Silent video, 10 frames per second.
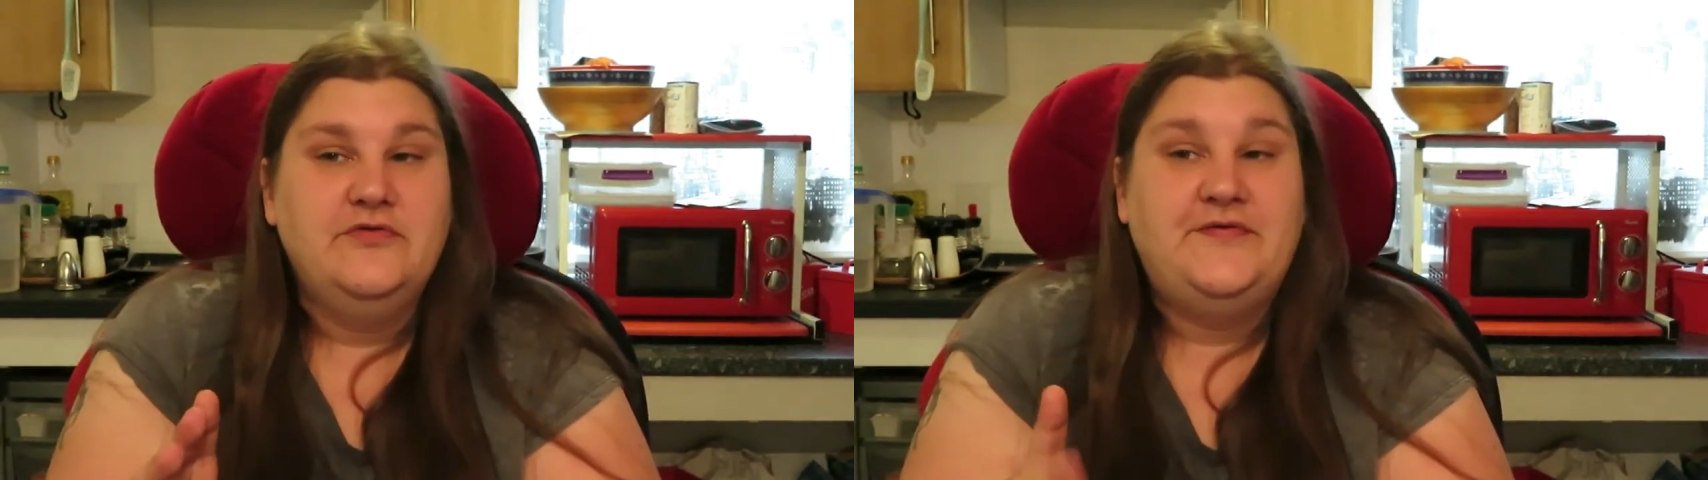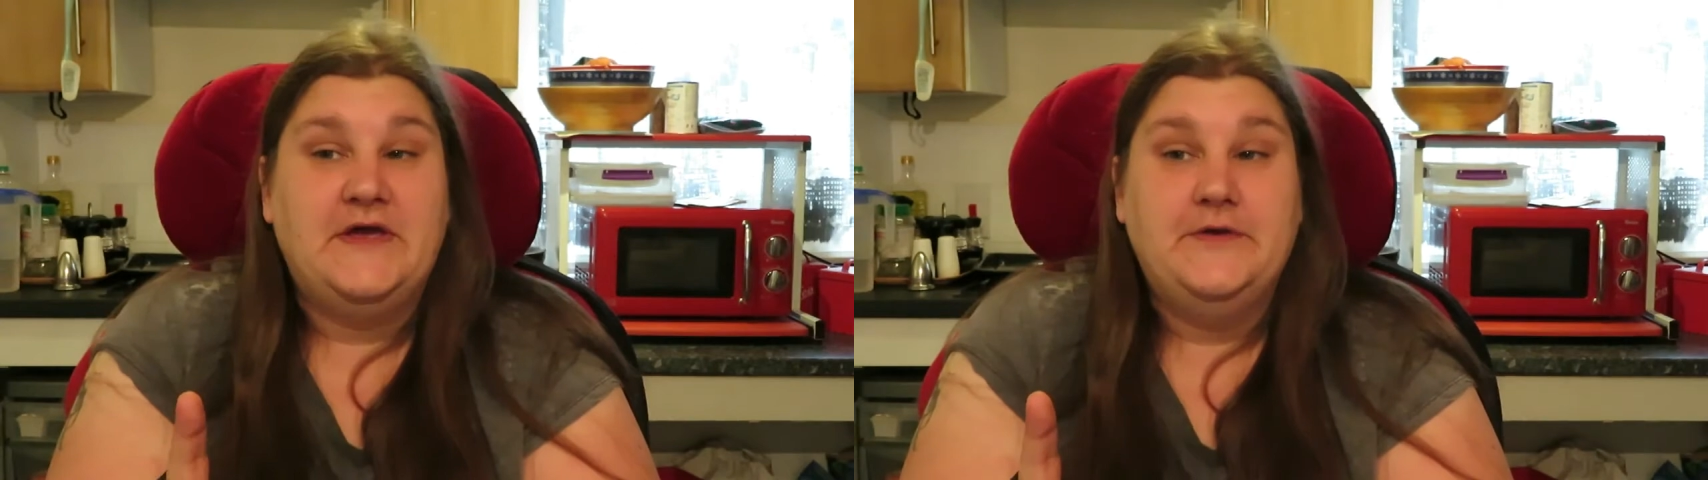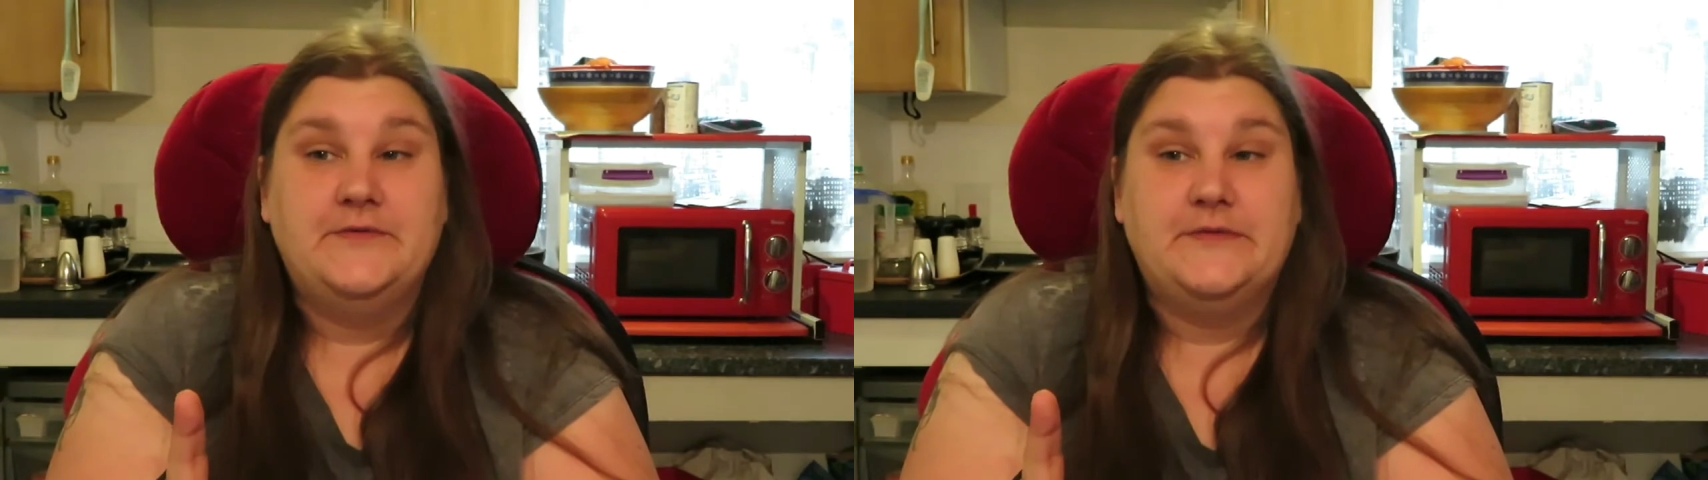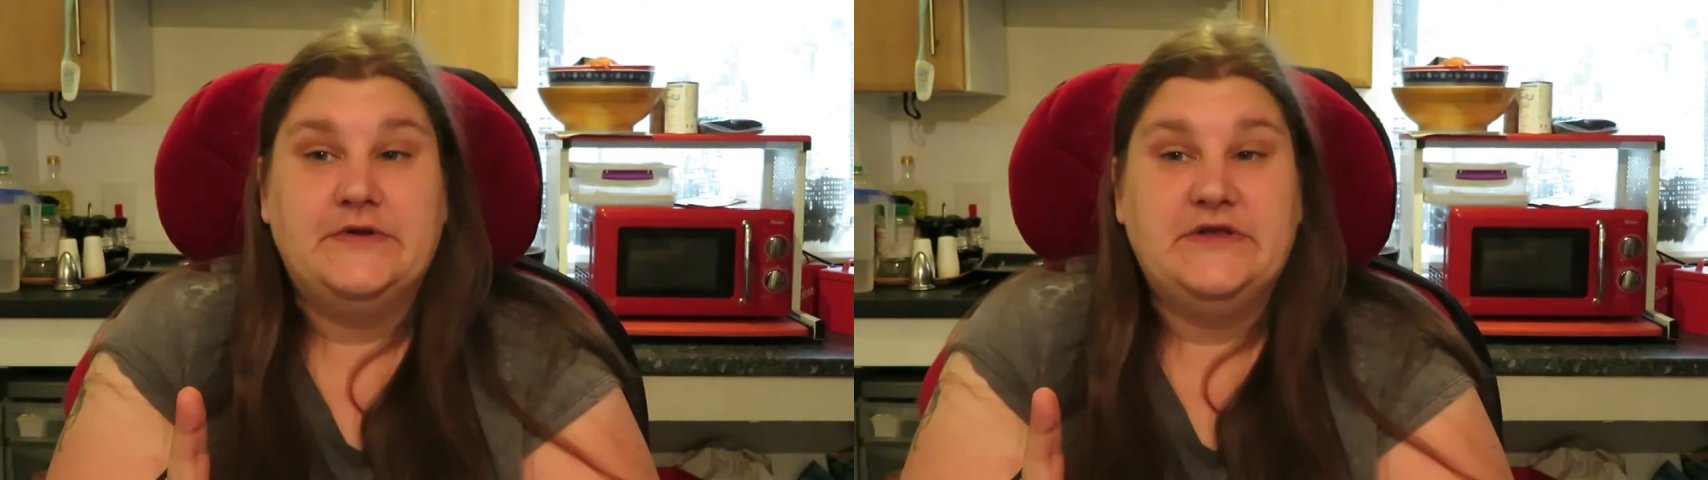so,